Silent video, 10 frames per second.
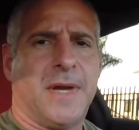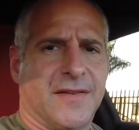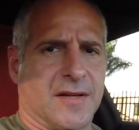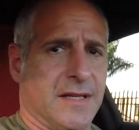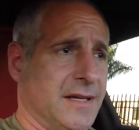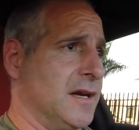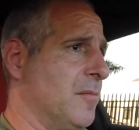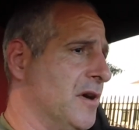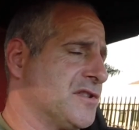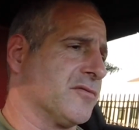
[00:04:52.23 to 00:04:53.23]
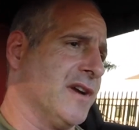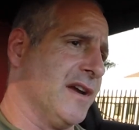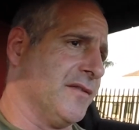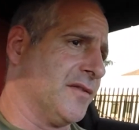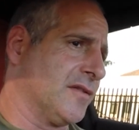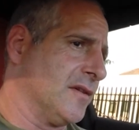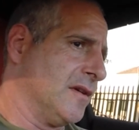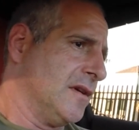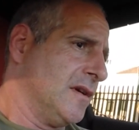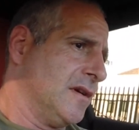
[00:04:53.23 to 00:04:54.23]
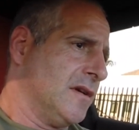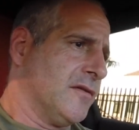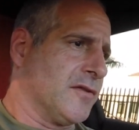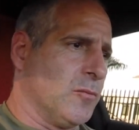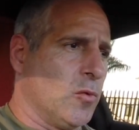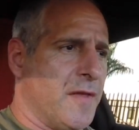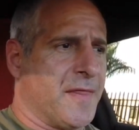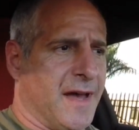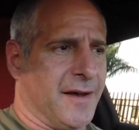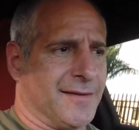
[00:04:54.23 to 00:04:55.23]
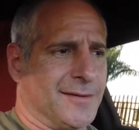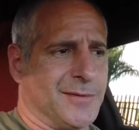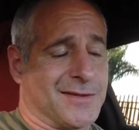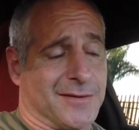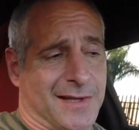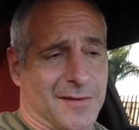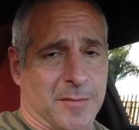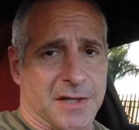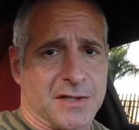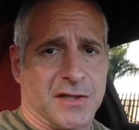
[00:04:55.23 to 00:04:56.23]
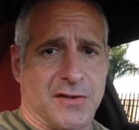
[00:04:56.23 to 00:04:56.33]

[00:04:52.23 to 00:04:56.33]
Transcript: basically a bunch of revs from 1,000, which really isn't much,